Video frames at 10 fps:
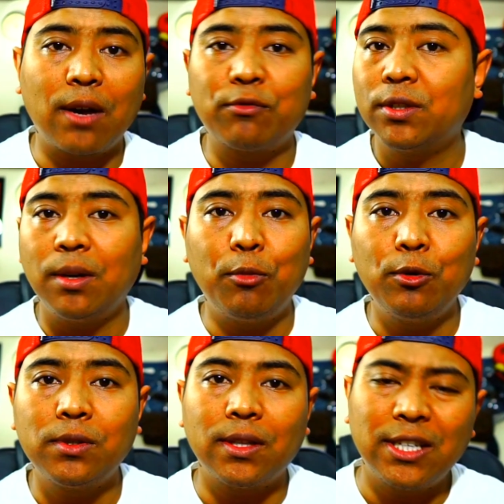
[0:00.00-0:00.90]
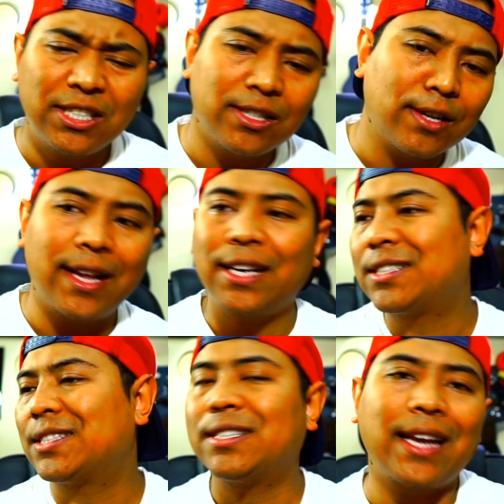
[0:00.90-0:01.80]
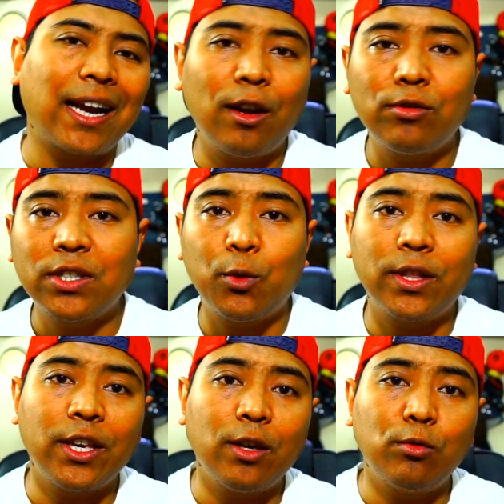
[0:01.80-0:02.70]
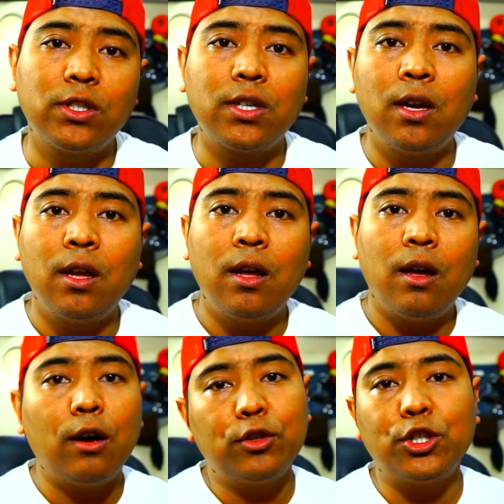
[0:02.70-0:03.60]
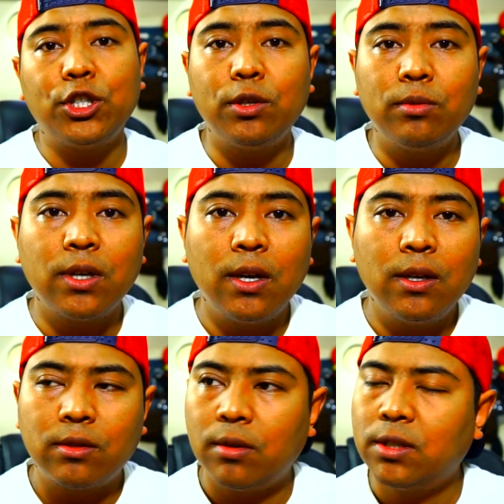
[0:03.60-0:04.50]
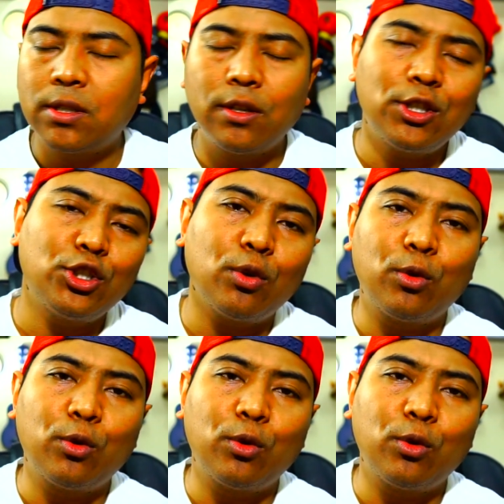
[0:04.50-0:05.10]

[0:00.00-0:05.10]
After the Boost, this is the next technology what they used on the shoes so it's not shoe